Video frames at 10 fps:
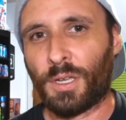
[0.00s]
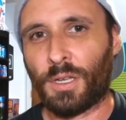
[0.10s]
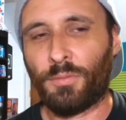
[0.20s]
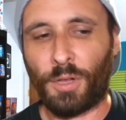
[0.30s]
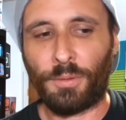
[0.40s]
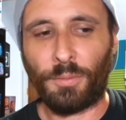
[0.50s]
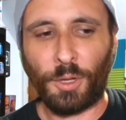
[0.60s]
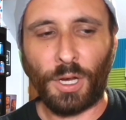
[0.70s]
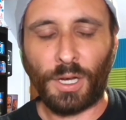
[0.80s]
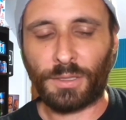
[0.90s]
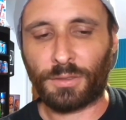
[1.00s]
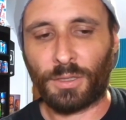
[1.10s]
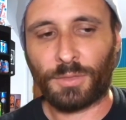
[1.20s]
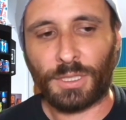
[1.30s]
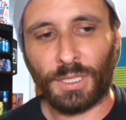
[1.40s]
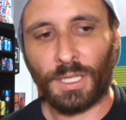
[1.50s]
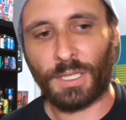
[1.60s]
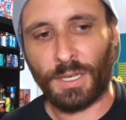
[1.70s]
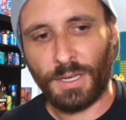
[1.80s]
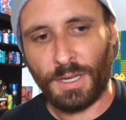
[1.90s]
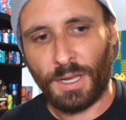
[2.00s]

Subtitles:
and blah, blah, blah." So I'm just like,